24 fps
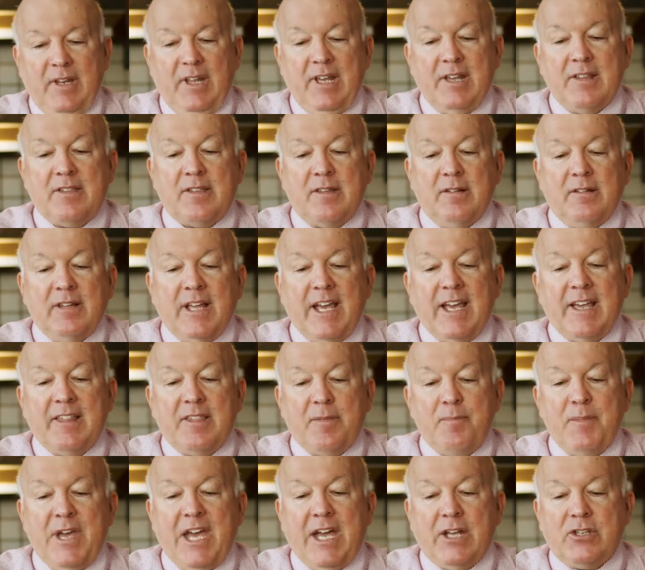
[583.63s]
It's the
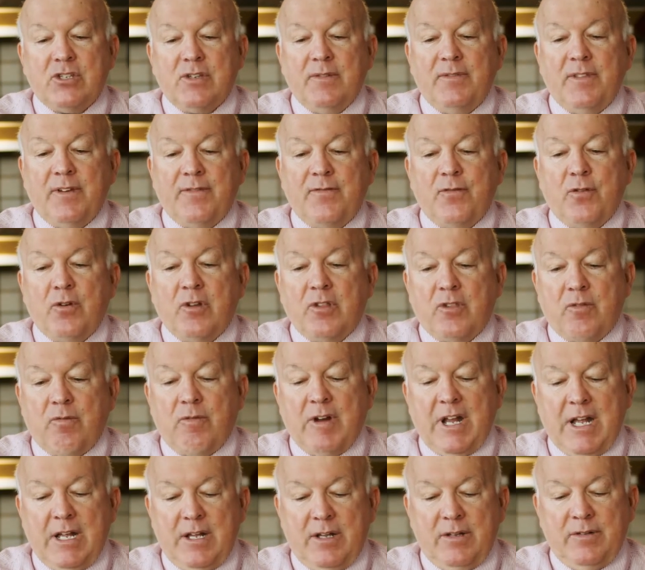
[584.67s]
last match of the first
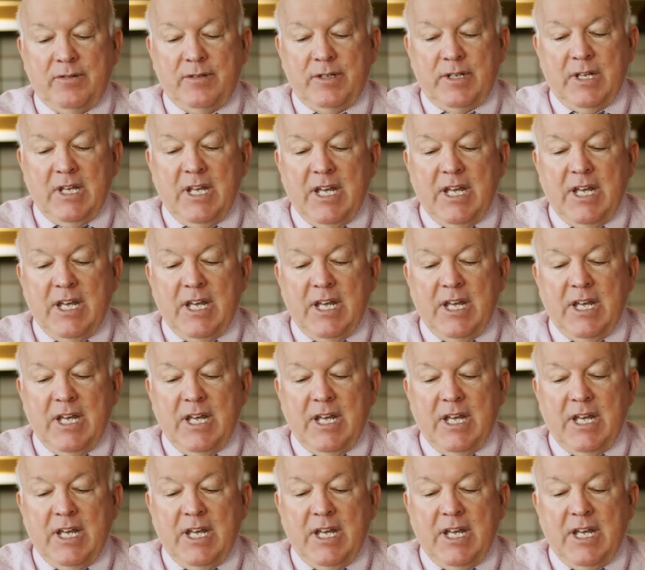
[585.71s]
round.